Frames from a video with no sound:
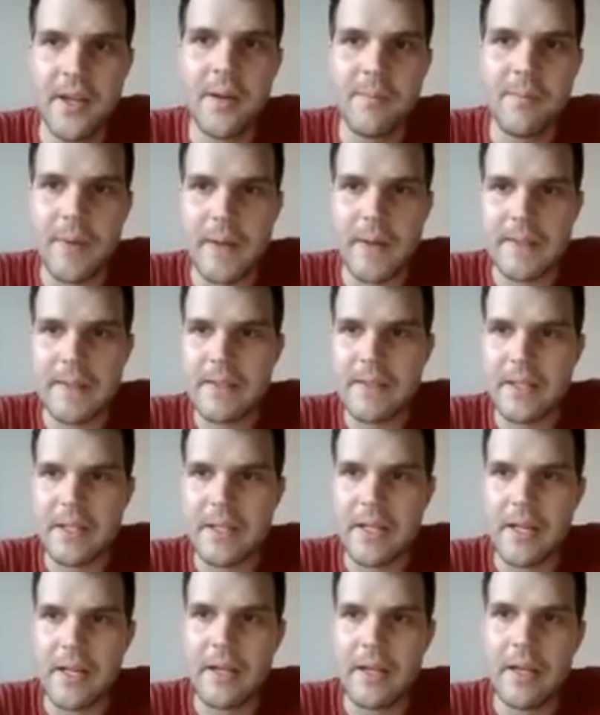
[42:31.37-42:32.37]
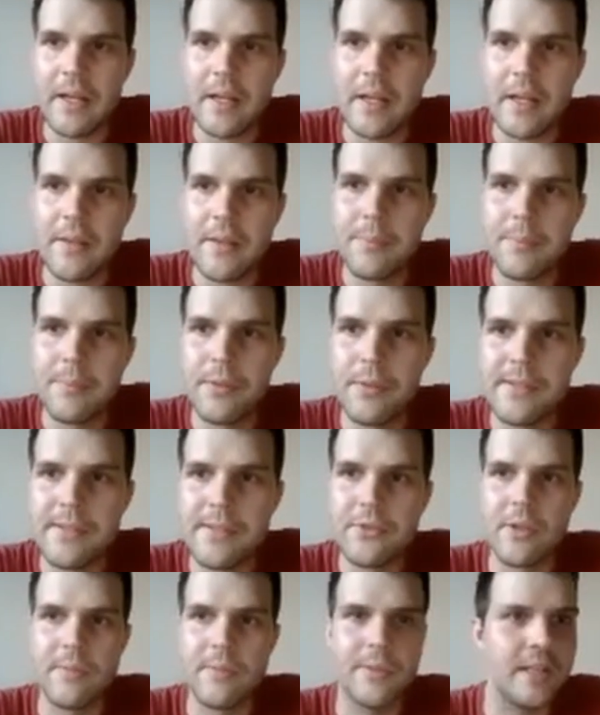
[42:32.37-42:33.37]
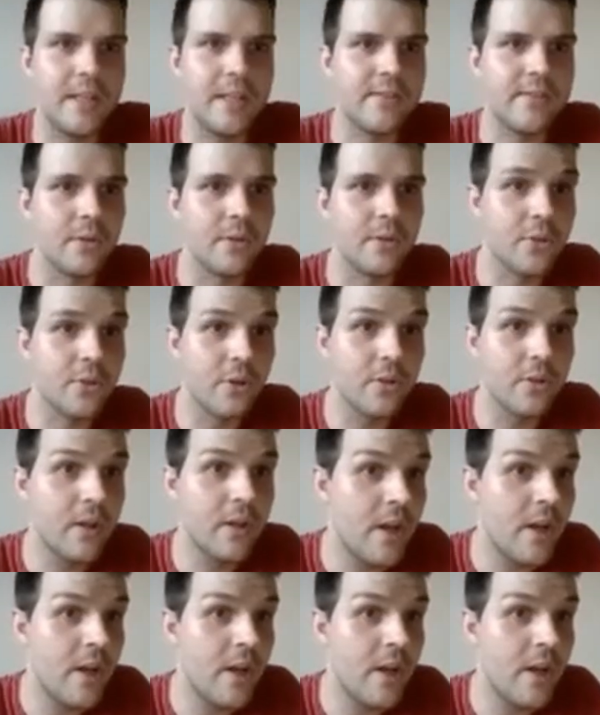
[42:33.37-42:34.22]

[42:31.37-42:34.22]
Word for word: But uh, the police in Germany is no joke.